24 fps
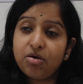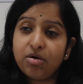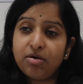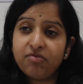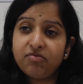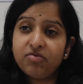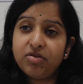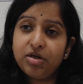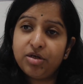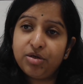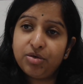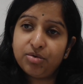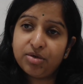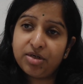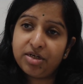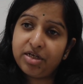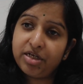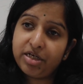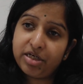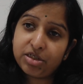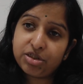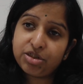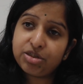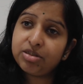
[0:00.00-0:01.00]
of the
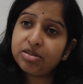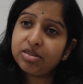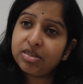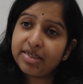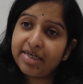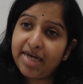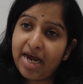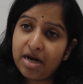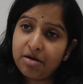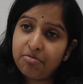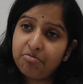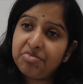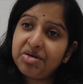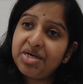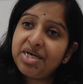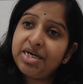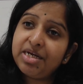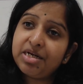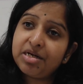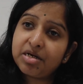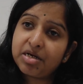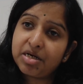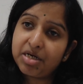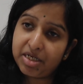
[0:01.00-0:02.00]
urination can be
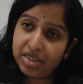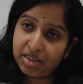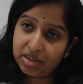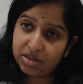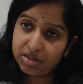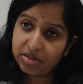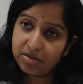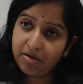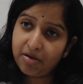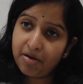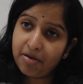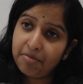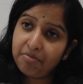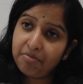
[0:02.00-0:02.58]
increased.